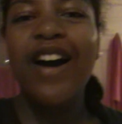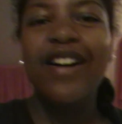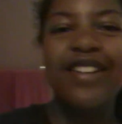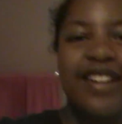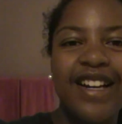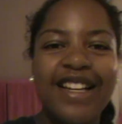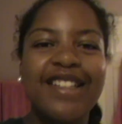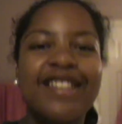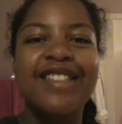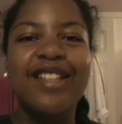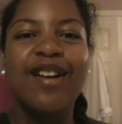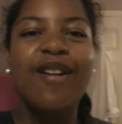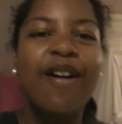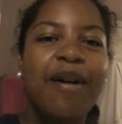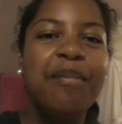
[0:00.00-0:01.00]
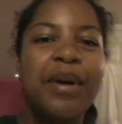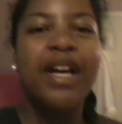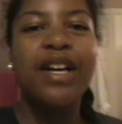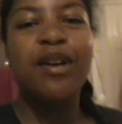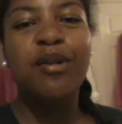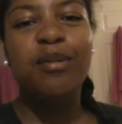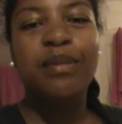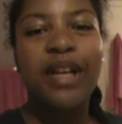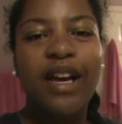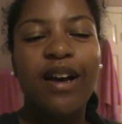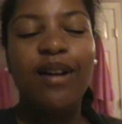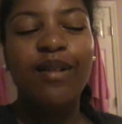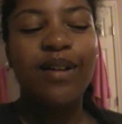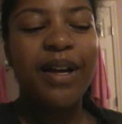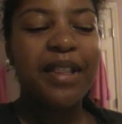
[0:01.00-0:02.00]
Alright, so I'm back home
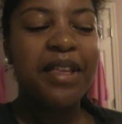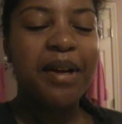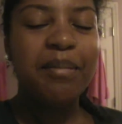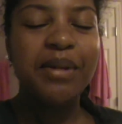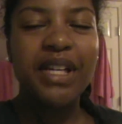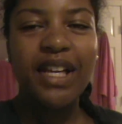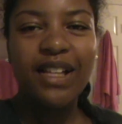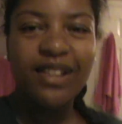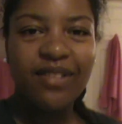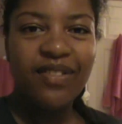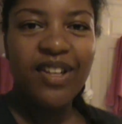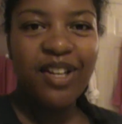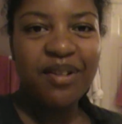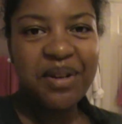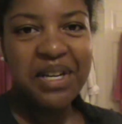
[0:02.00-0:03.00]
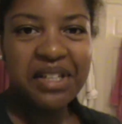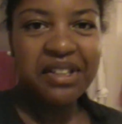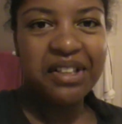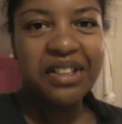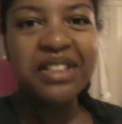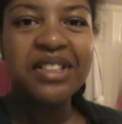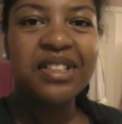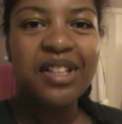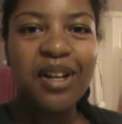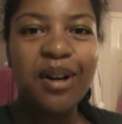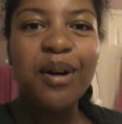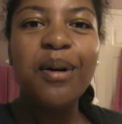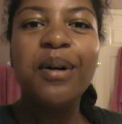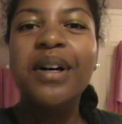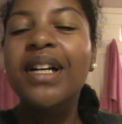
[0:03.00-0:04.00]
now. I think I'm gonna end the video here,
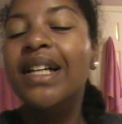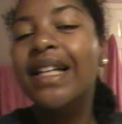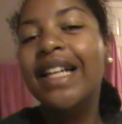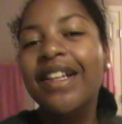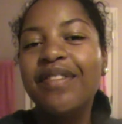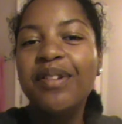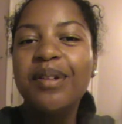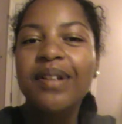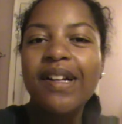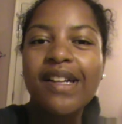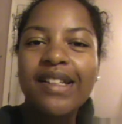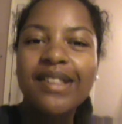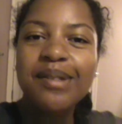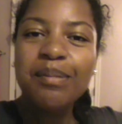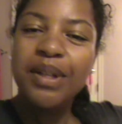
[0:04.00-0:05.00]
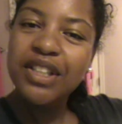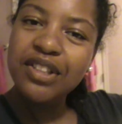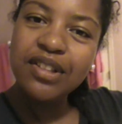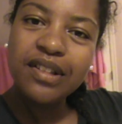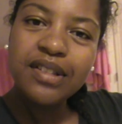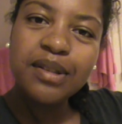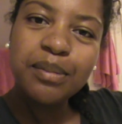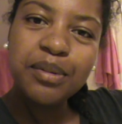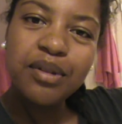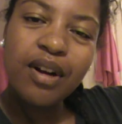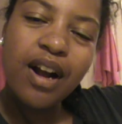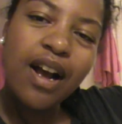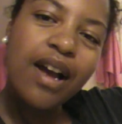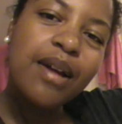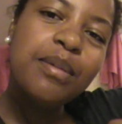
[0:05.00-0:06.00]
so if you liked, make sure to
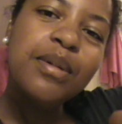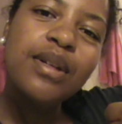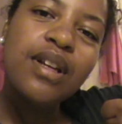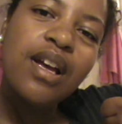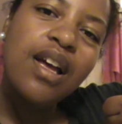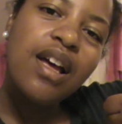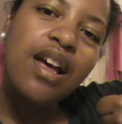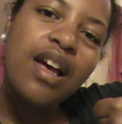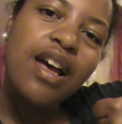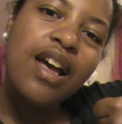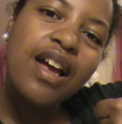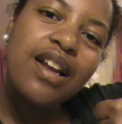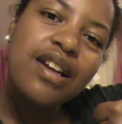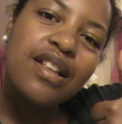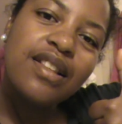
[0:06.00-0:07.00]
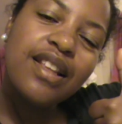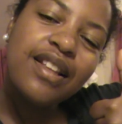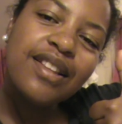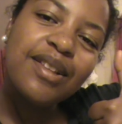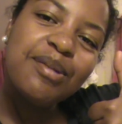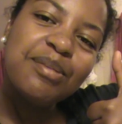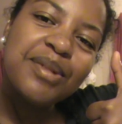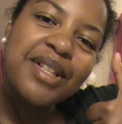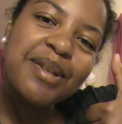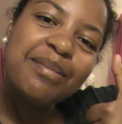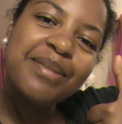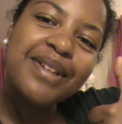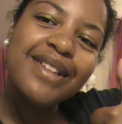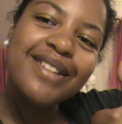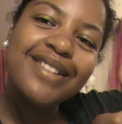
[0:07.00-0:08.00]
subscribe and hit that thumbs
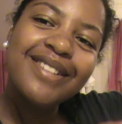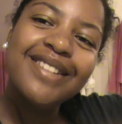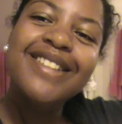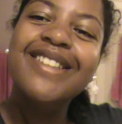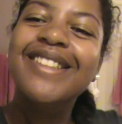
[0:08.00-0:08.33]
up button.